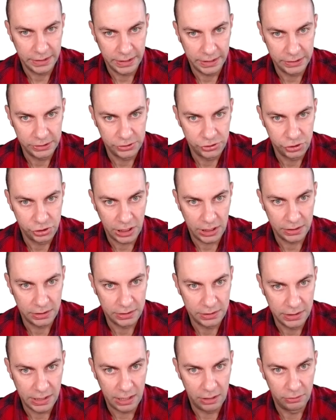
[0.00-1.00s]
a
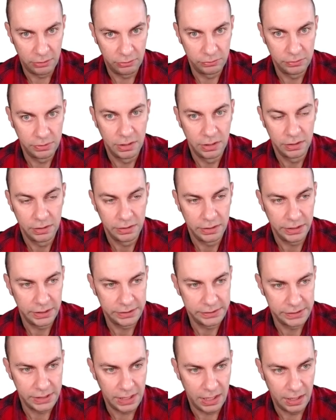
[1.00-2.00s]
shutdown
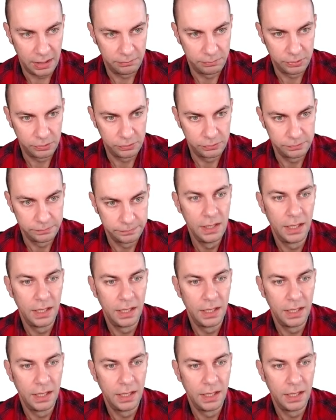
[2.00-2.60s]
example.